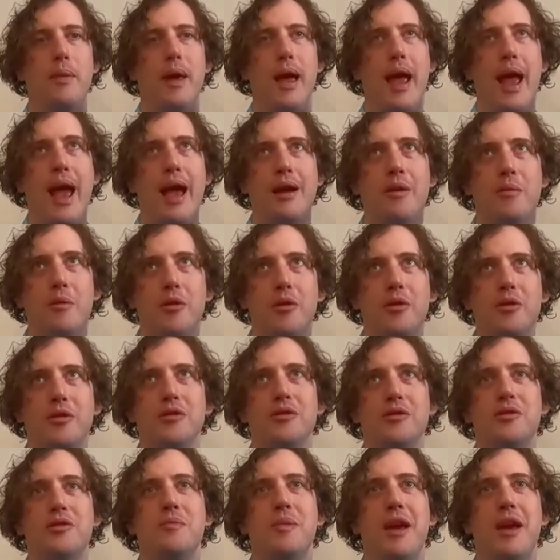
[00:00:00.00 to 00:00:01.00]

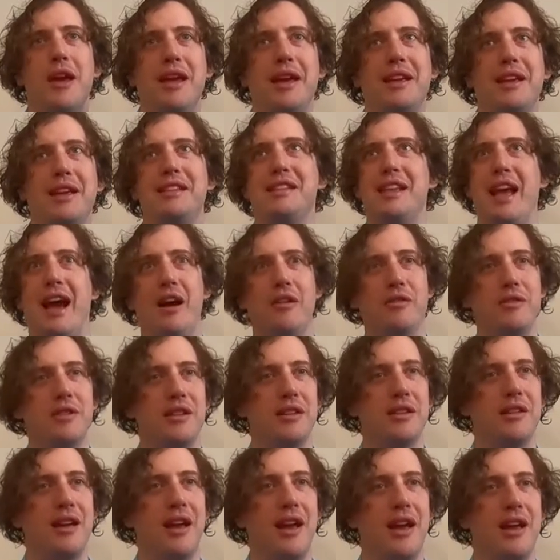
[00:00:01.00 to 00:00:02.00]
animals making sounds
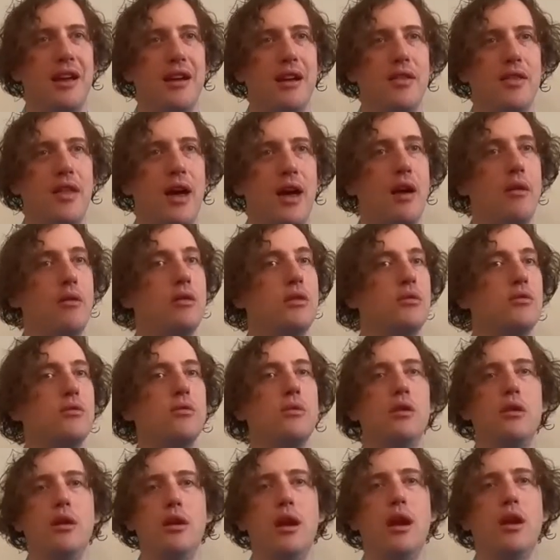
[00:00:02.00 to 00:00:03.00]
at night. And that was
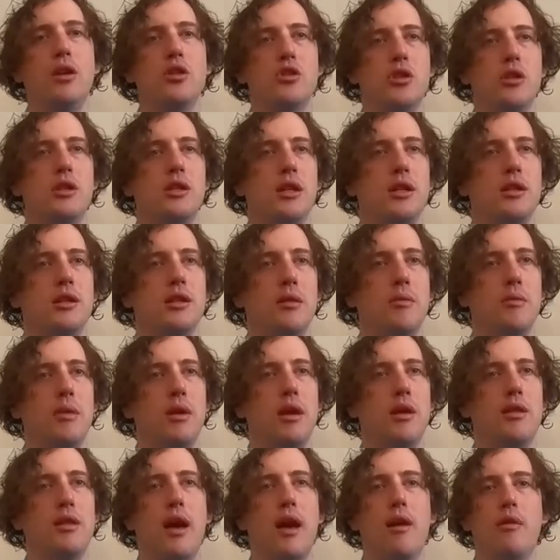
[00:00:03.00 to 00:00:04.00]
really interesting to
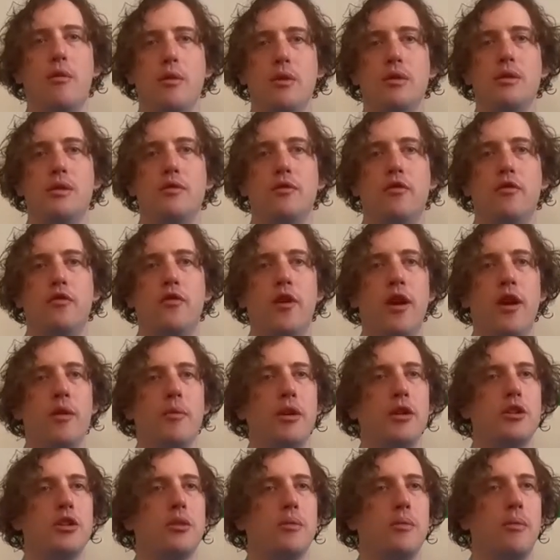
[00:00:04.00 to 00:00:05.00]
me. And that was very
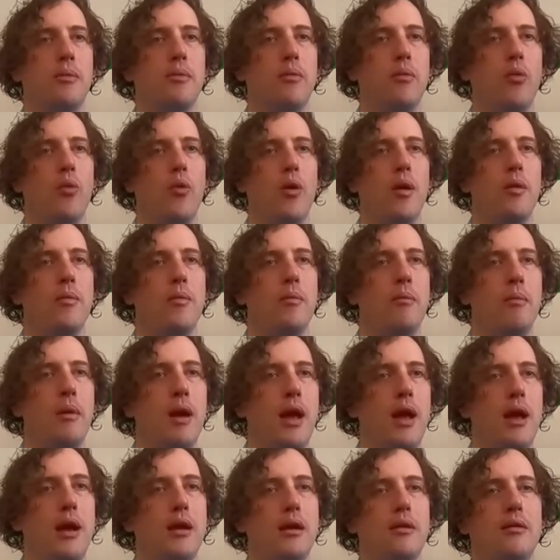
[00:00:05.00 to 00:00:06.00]
much what
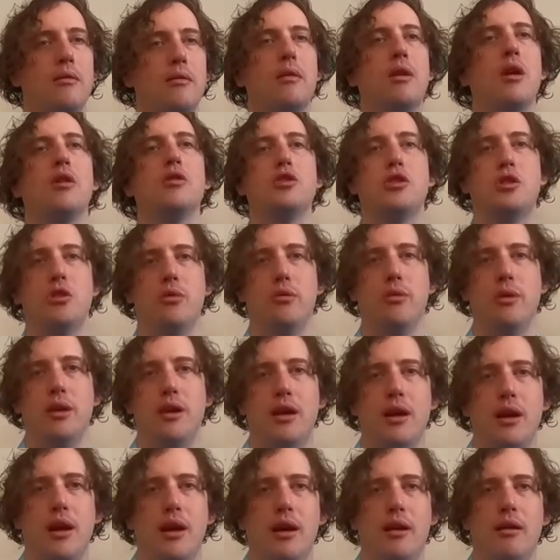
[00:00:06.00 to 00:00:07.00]
made Costa
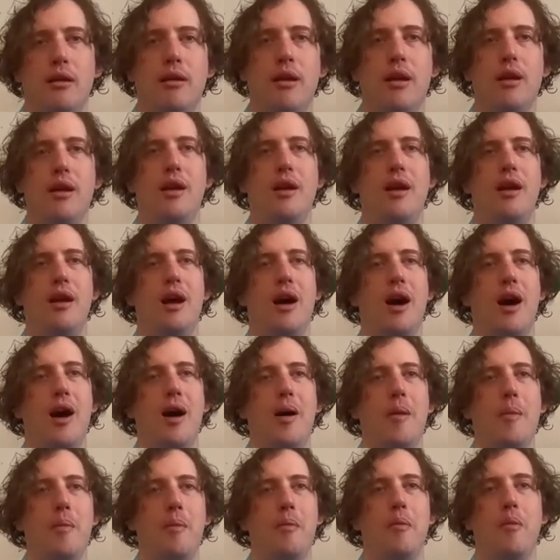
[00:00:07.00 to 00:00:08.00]
Rica,
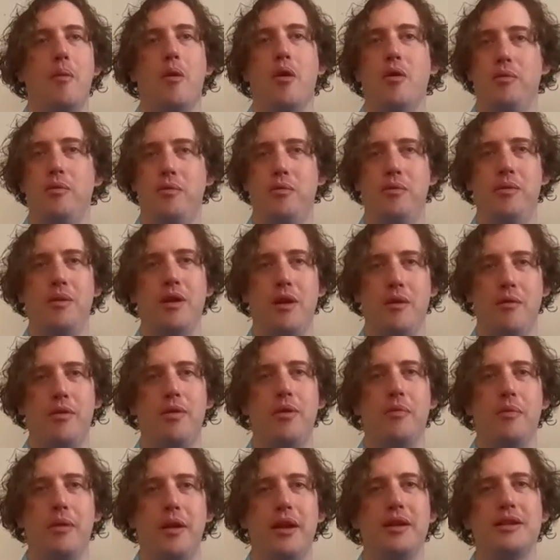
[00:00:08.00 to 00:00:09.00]

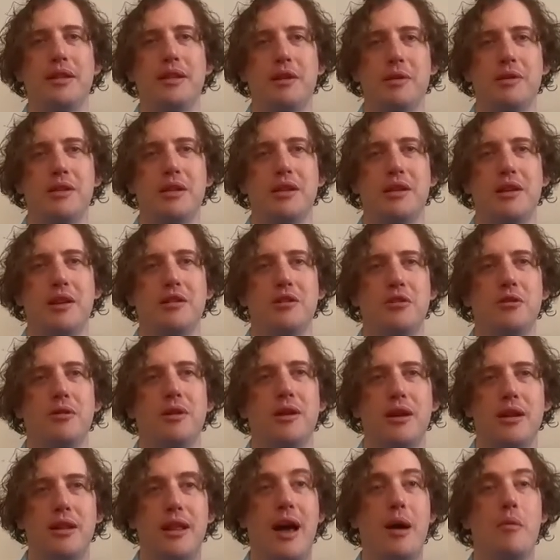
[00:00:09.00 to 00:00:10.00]
the place I was in Costa
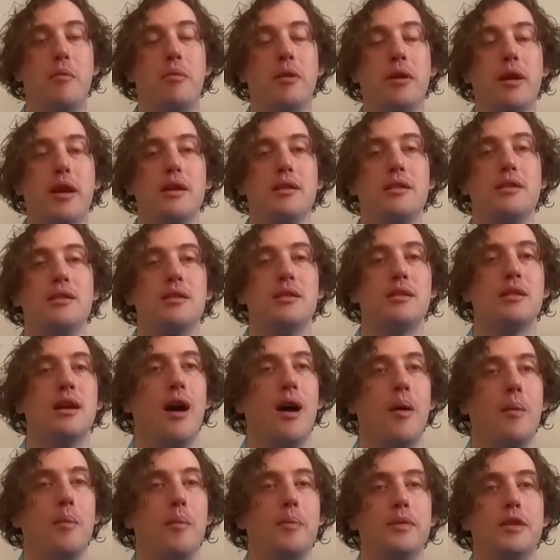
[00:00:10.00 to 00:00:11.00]
Rica, that place.
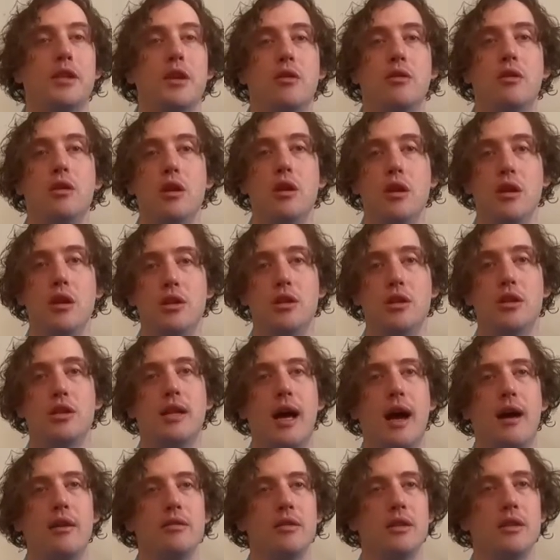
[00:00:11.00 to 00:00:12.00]
So each
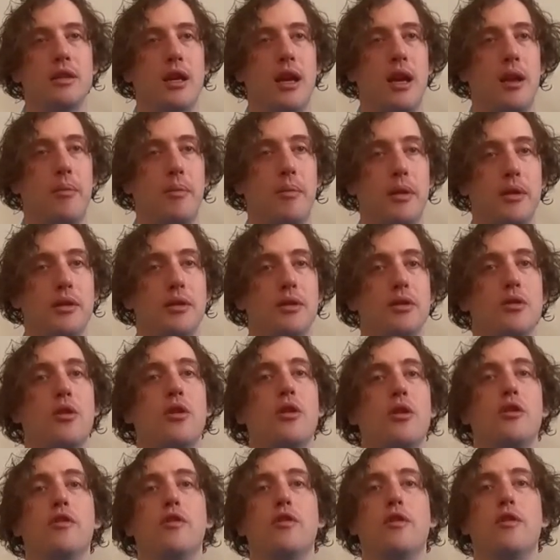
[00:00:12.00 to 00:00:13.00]
soundscape is
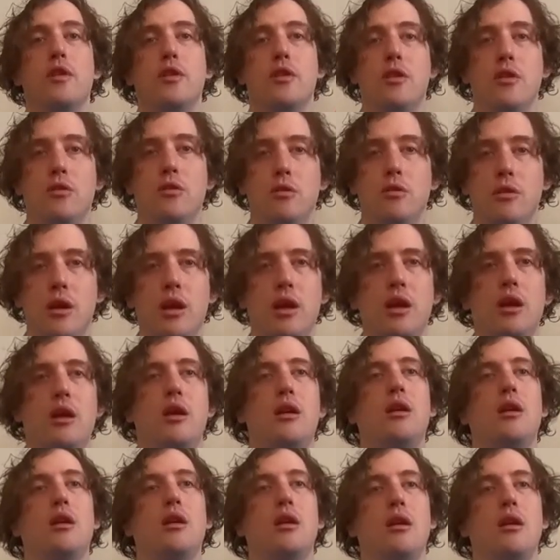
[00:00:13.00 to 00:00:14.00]
sort of unique